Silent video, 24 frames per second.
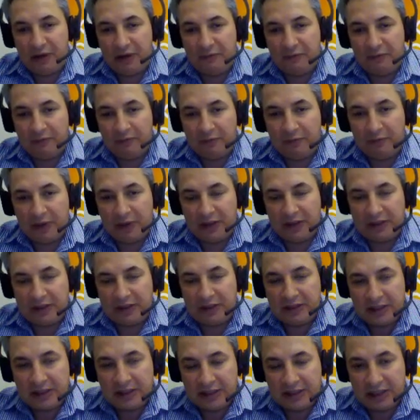
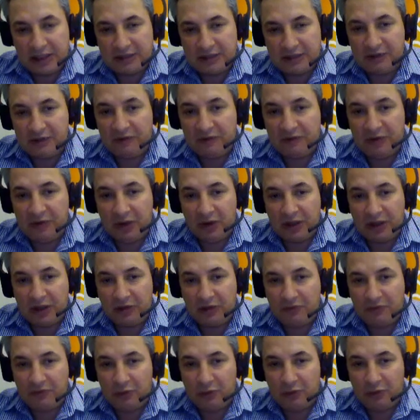CSV
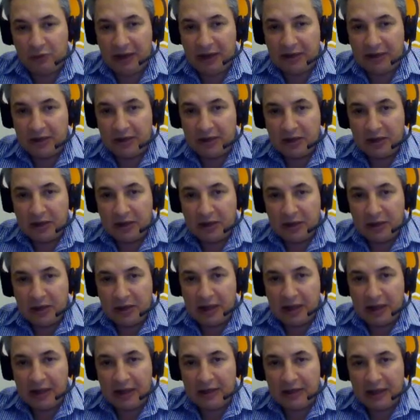file in the format
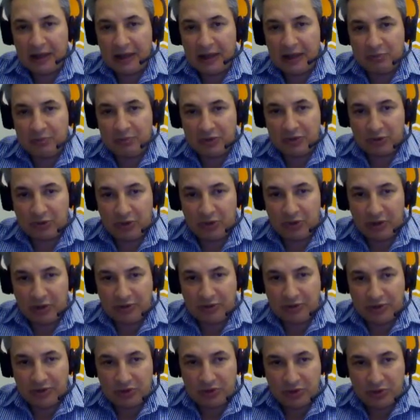that
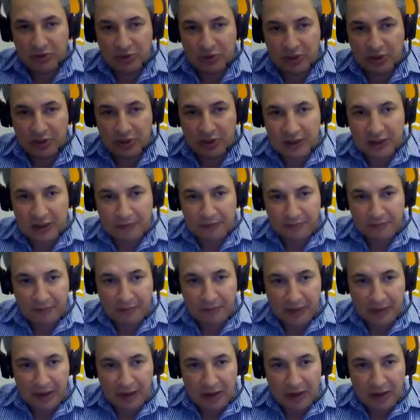prescribes to the